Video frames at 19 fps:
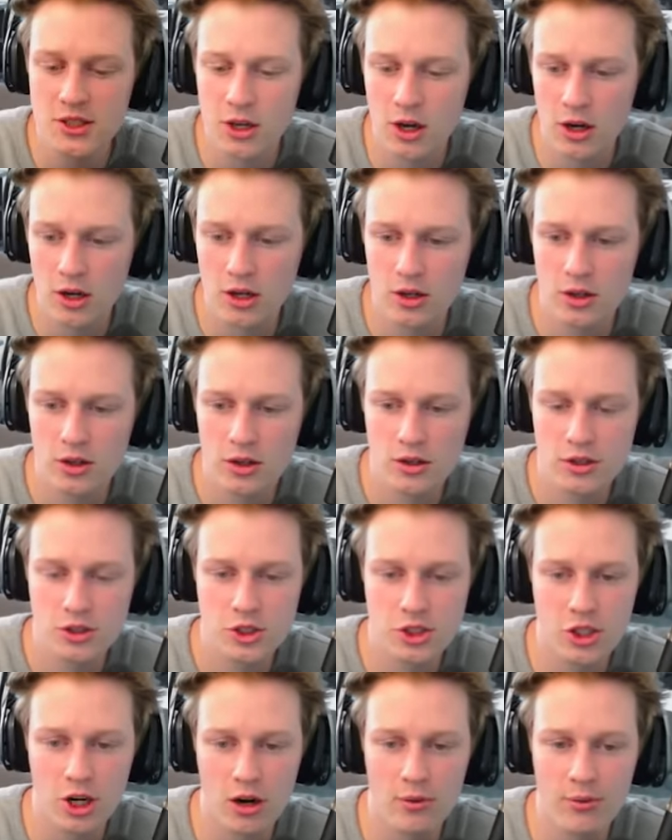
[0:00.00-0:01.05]
are
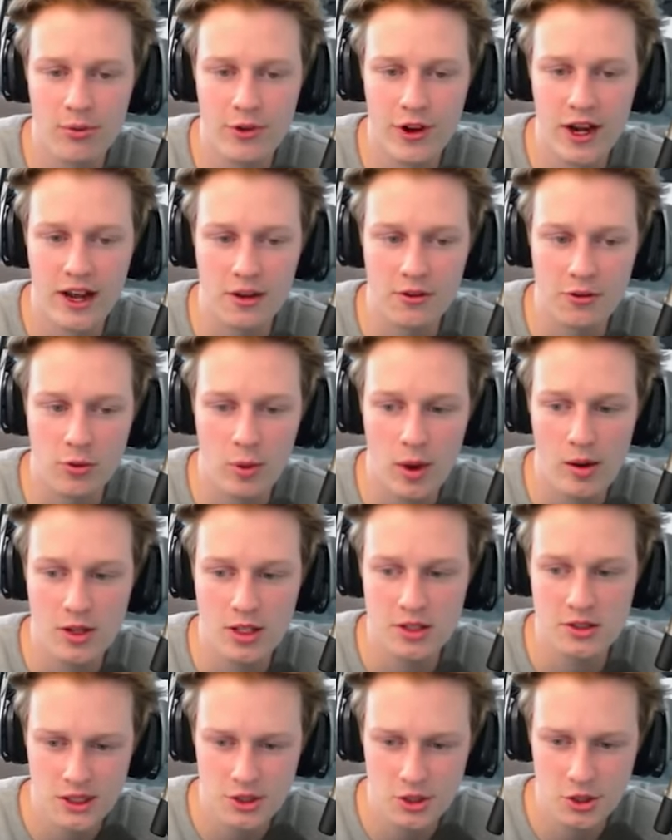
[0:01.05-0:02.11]
sharp five. Why
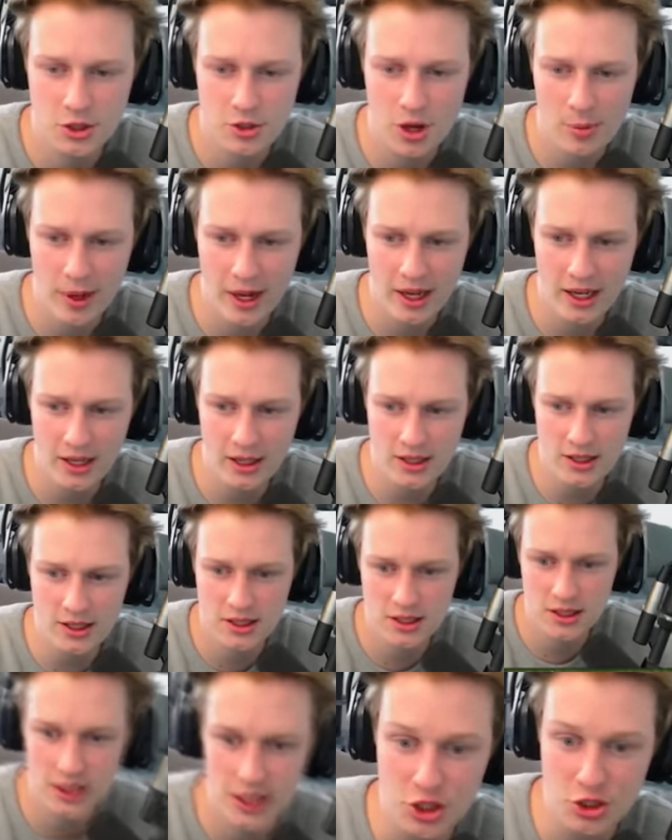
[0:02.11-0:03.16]
would I? Did he just drop
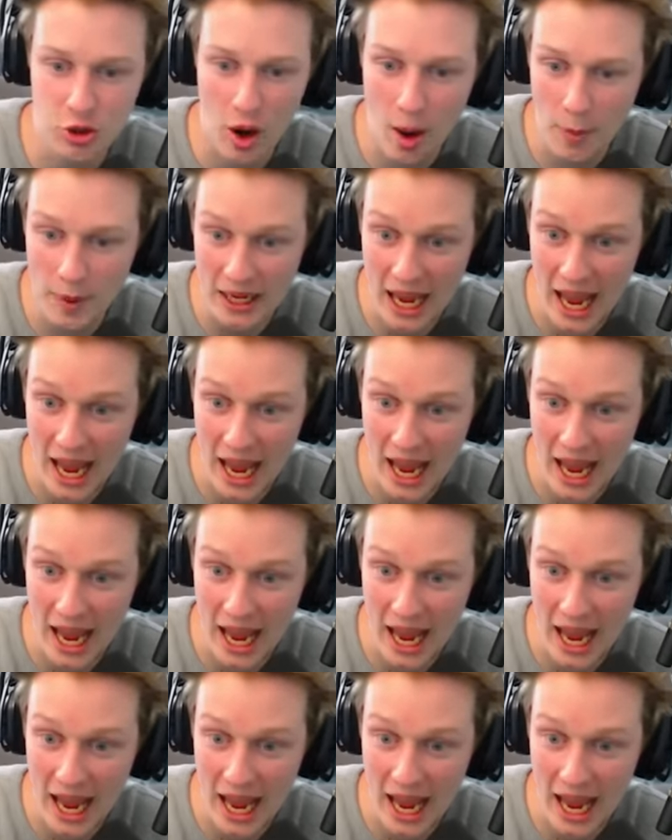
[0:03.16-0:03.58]
eggs? He's dropping